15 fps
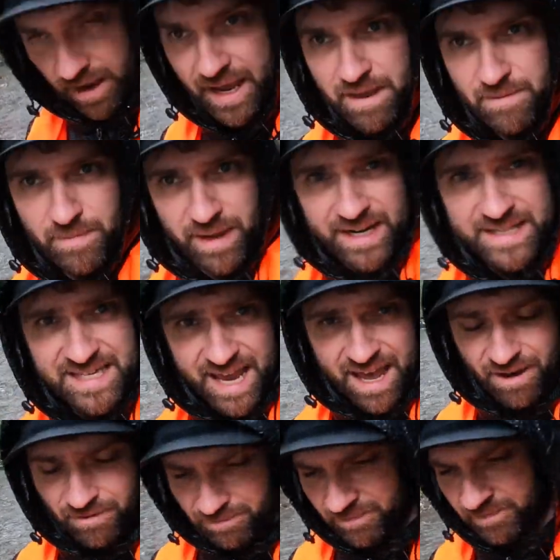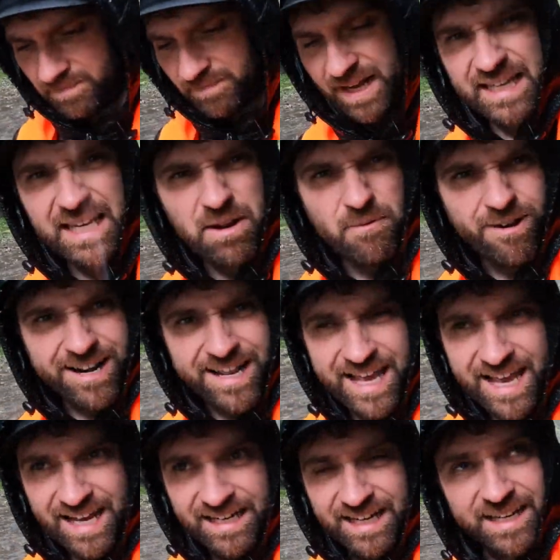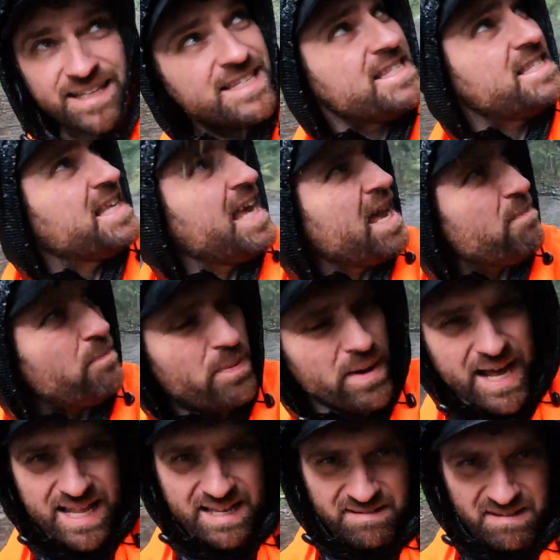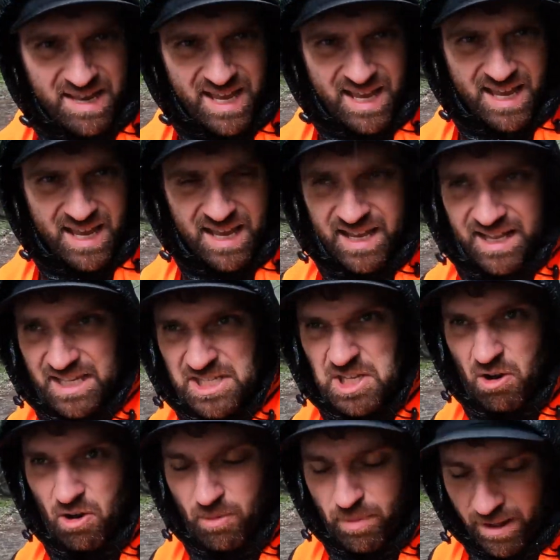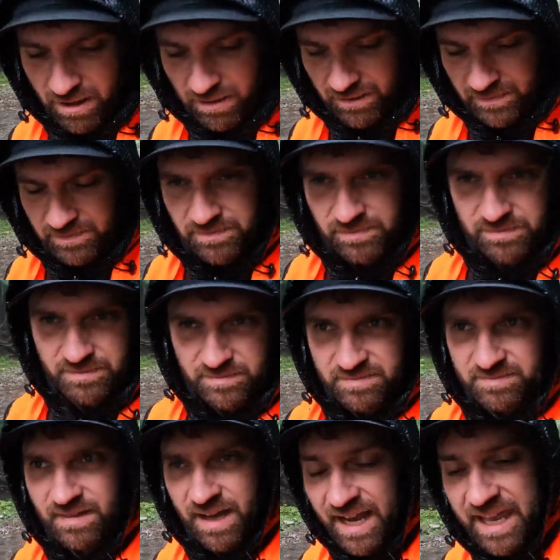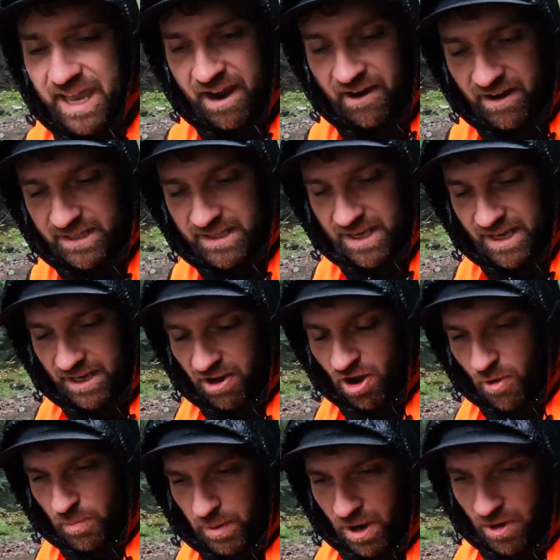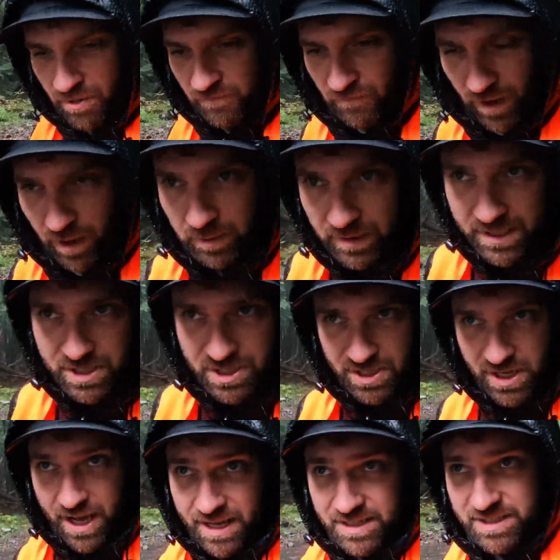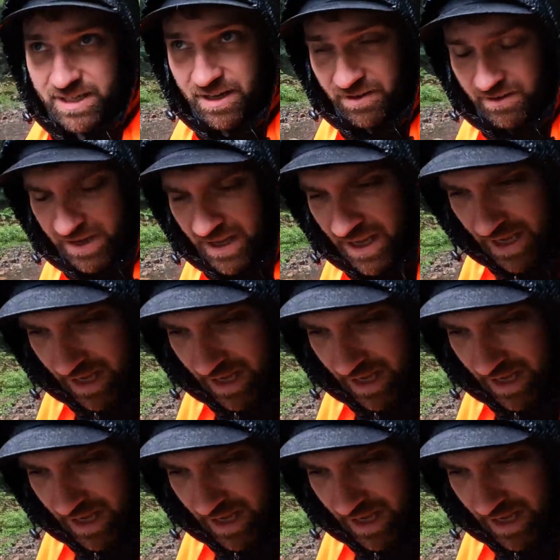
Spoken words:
Okay, made it down. I did it one-handed. It's steep, but it's doable. I carried the GoPro and filmed it as you saw, so